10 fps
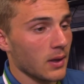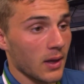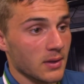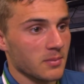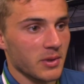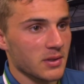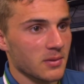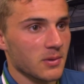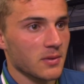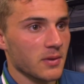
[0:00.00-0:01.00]
Yeah, I mean, it's
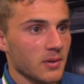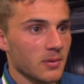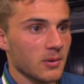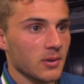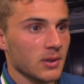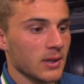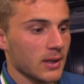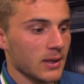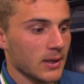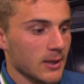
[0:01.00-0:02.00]
the worst feeling in the world,
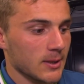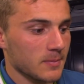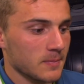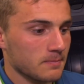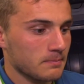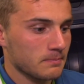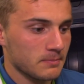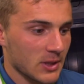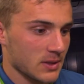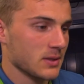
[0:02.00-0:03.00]

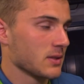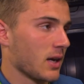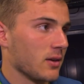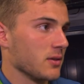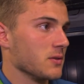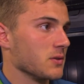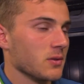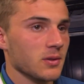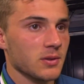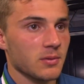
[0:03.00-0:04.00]
because it's kind of on your
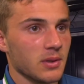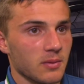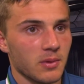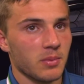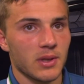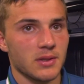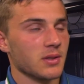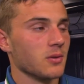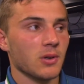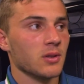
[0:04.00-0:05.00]
shoulders. We played
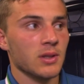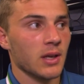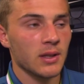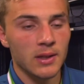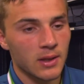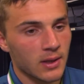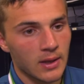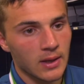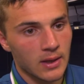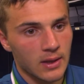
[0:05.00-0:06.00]
so well today.
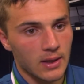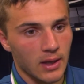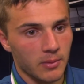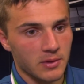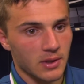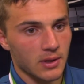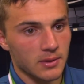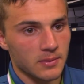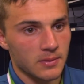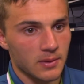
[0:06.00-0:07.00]
It was
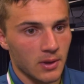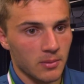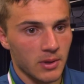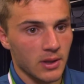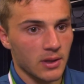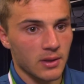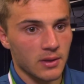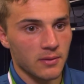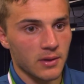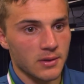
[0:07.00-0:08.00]
on me to
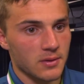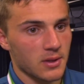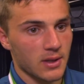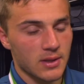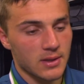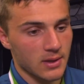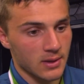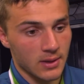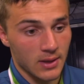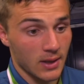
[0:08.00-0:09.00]
finish those chances,
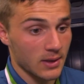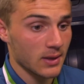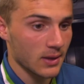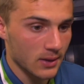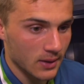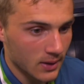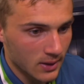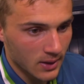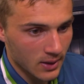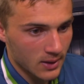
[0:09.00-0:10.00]
and I didn't. And
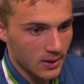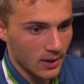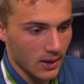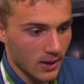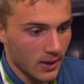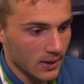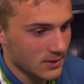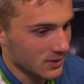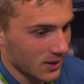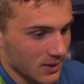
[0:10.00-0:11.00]

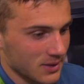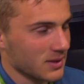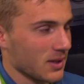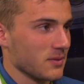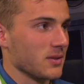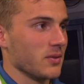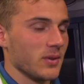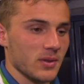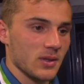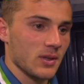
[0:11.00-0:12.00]
it's not a fun
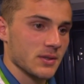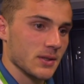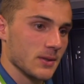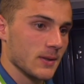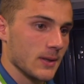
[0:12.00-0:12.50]
feeling at all. So